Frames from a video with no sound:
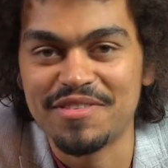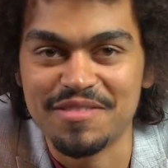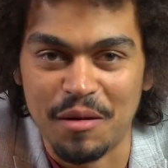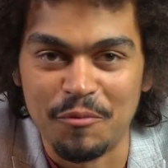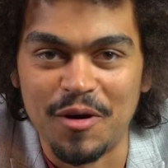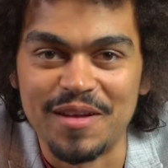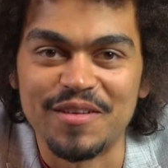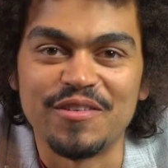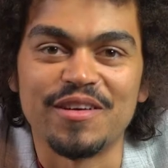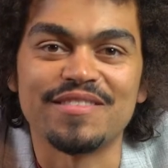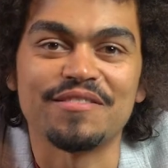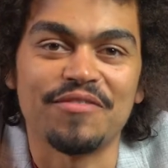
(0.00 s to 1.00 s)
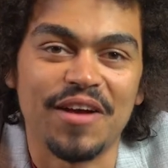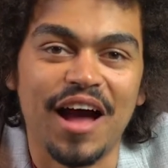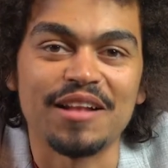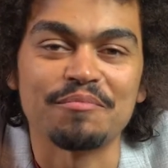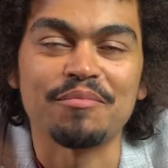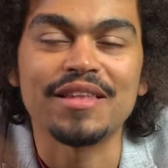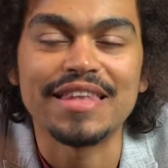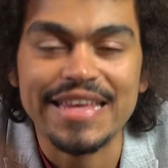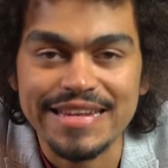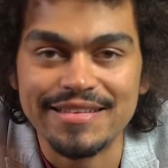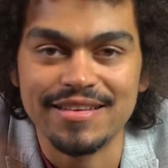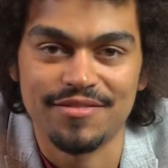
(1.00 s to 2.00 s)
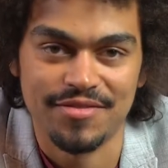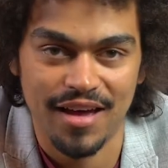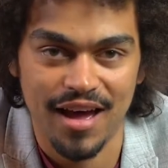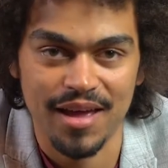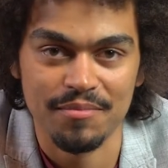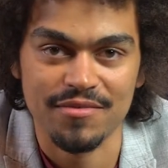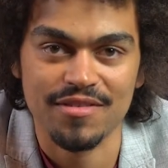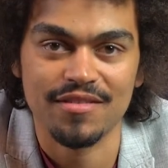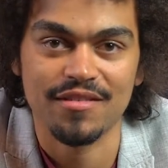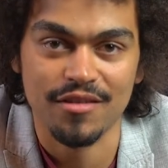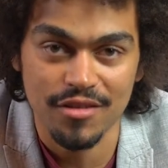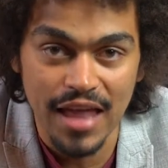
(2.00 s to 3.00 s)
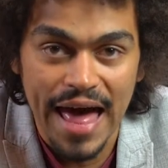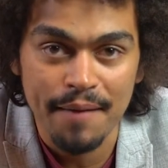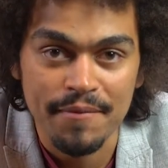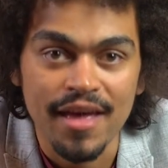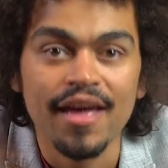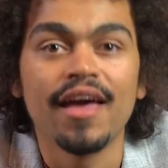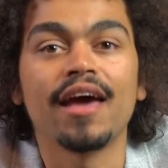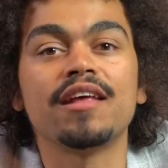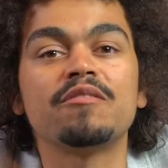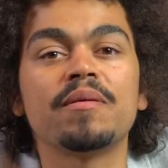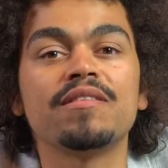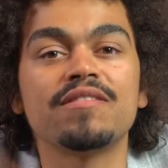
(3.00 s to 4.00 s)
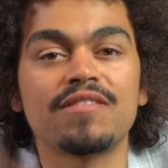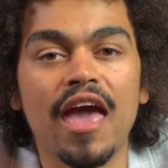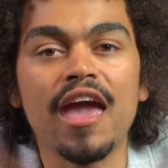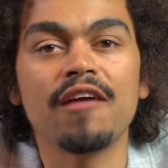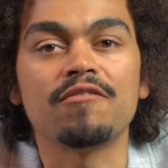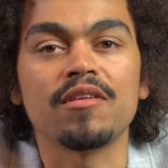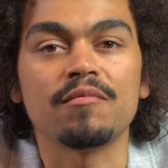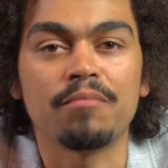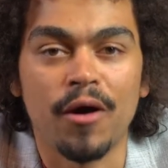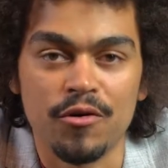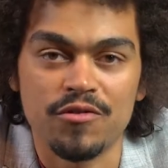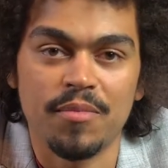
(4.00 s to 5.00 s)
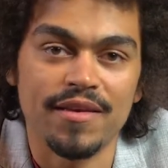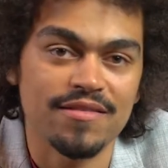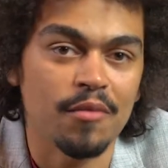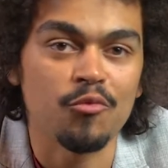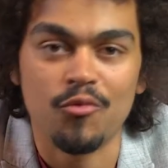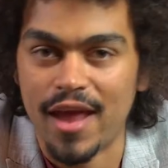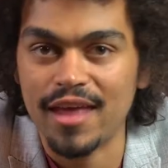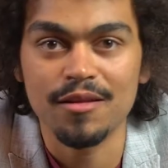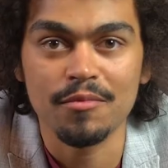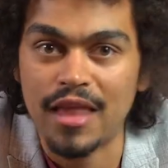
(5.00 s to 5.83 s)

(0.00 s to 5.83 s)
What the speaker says: someone who has forgotten plenty of times to clap and has been saved in post by some random